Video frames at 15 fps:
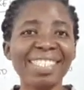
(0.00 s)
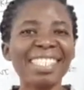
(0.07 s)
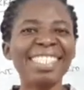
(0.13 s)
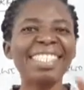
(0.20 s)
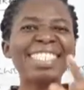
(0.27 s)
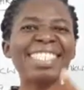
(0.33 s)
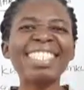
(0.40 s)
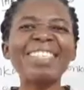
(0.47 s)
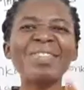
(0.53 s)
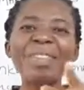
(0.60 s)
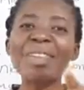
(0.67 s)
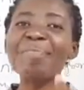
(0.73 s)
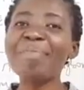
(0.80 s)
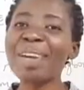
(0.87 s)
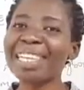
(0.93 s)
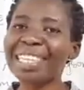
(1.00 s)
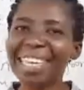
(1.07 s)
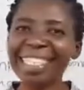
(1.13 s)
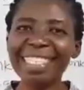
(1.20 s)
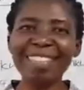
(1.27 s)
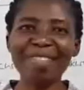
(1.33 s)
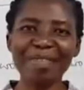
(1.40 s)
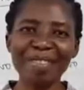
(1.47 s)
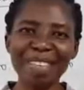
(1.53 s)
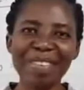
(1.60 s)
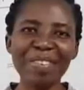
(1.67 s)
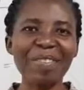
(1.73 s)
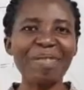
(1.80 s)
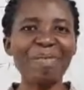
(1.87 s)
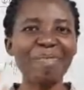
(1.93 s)
See you in my next
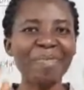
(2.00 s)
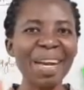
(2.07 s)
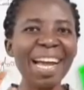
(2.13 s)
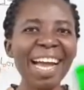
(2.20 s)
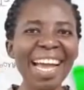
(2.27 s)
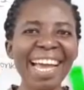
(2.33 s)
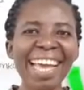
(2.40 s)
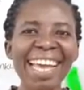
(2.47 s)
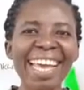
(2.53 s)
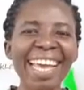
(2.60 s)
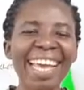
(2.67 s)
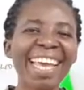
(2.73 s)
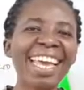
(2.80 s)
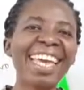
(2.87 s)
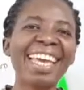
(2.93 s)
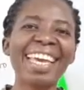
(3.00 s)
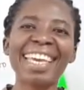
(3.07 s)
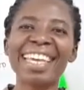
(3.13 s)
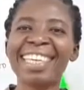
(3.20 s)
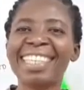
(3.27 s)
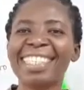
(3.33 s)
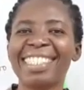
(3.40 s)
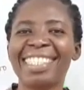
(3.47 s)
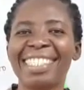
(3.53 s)
video. Bye.